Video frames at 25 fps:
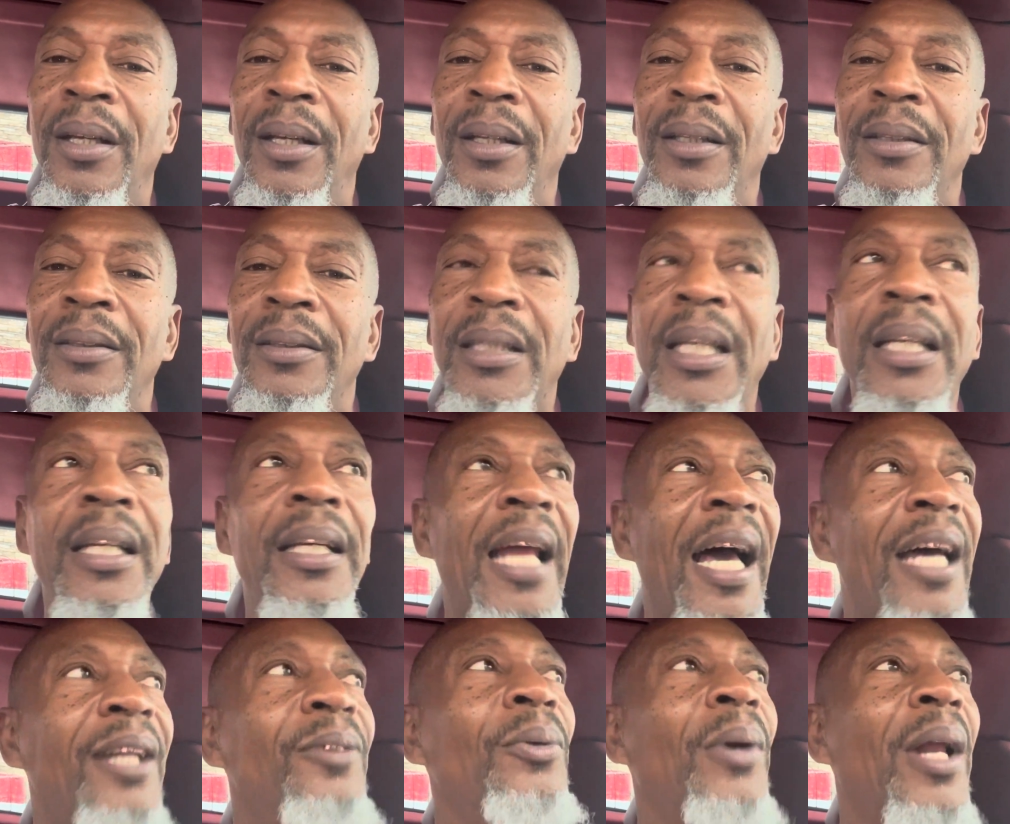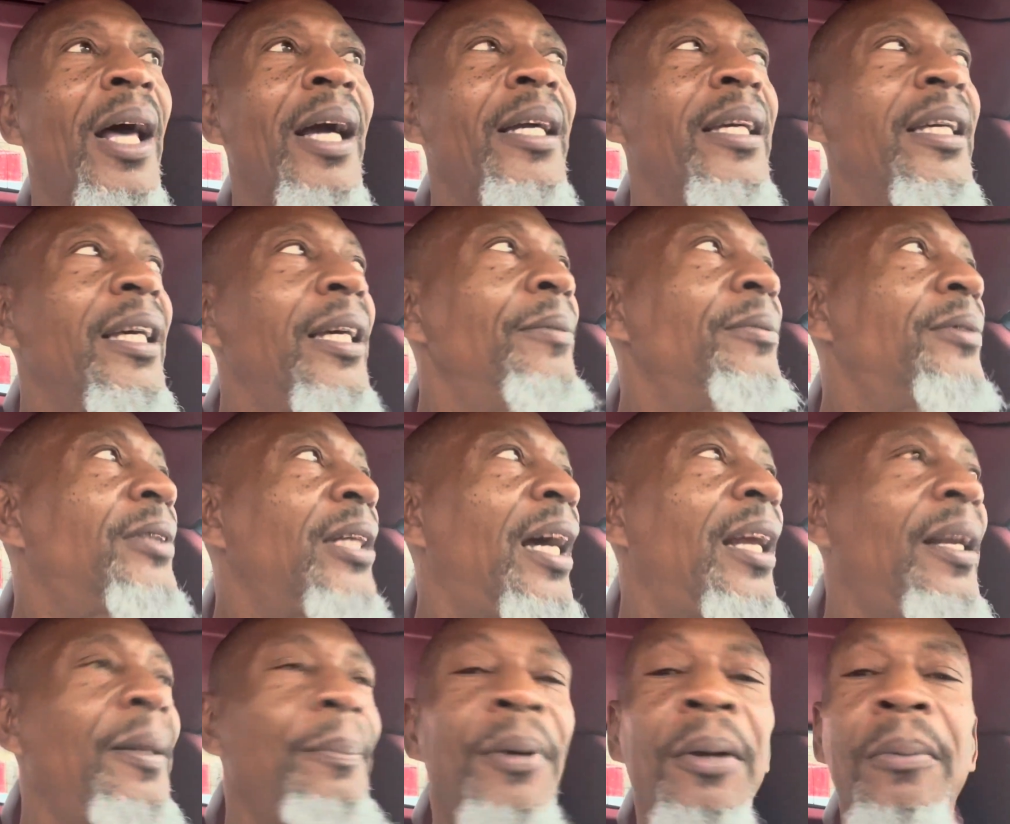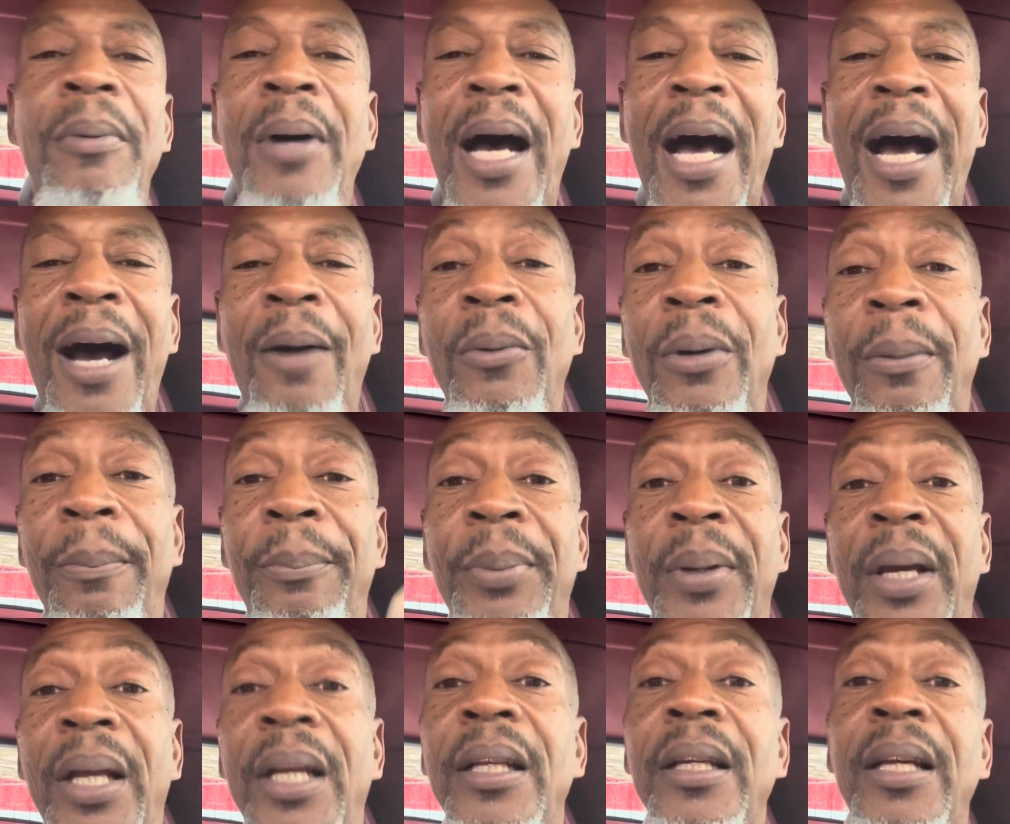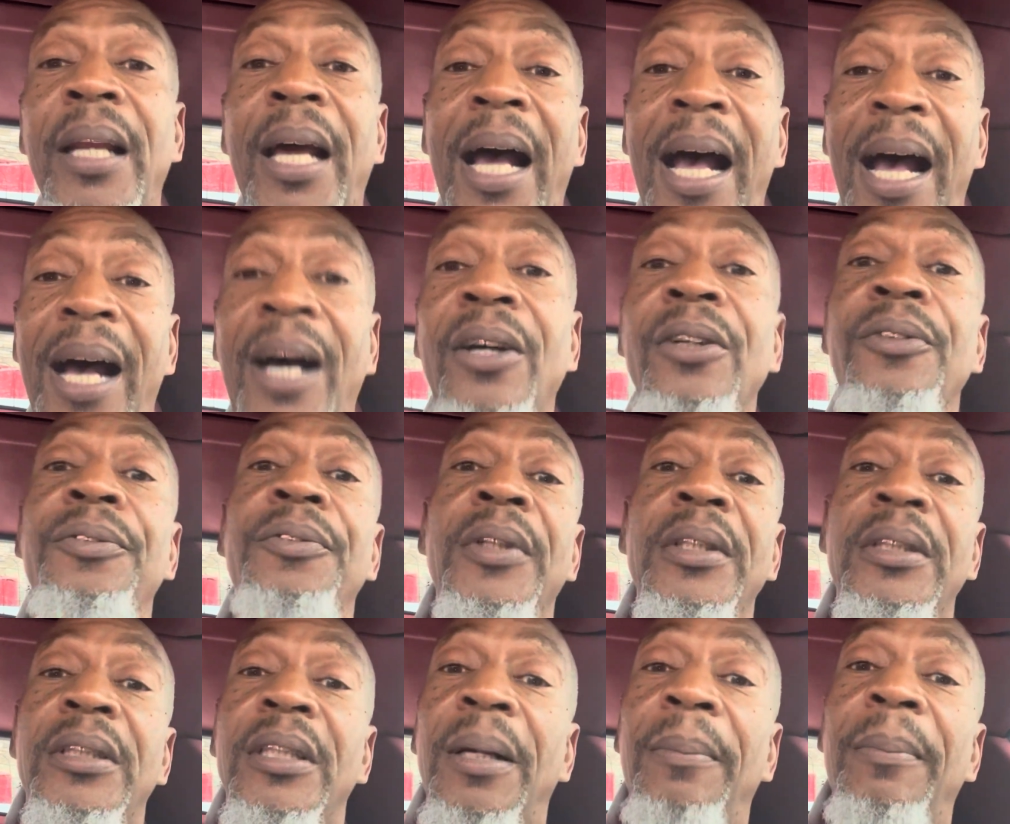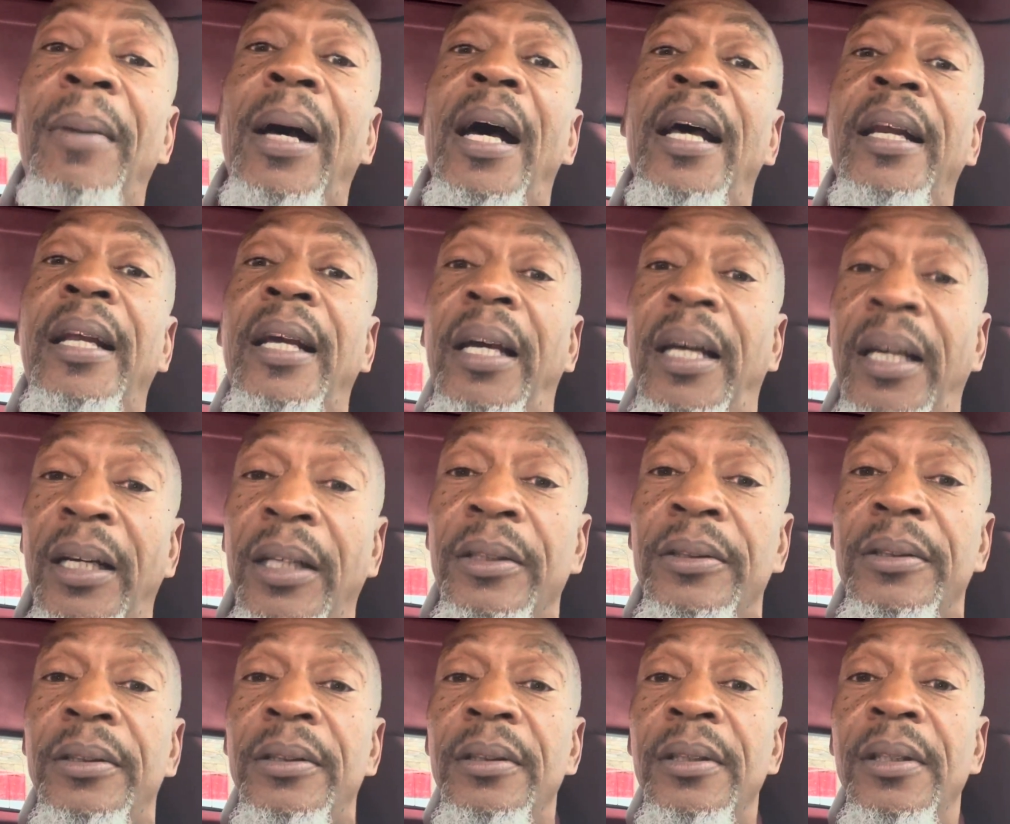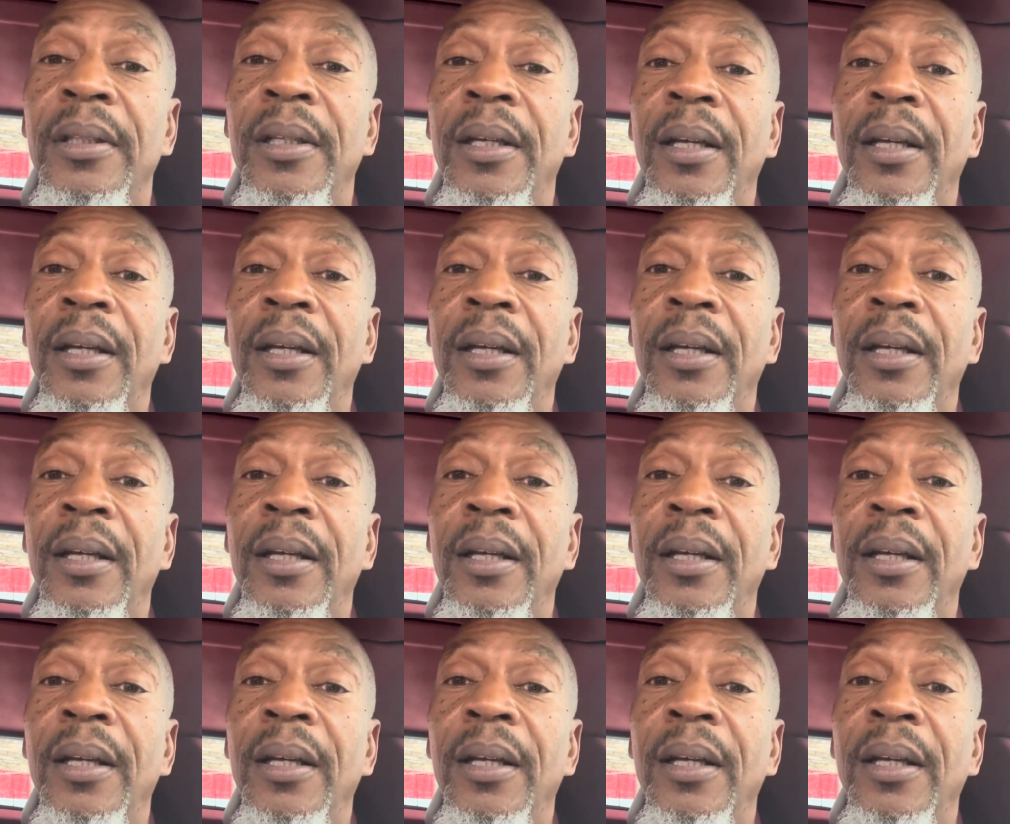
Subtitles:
See, that's what I keep telling people. I was building the house for somebody else.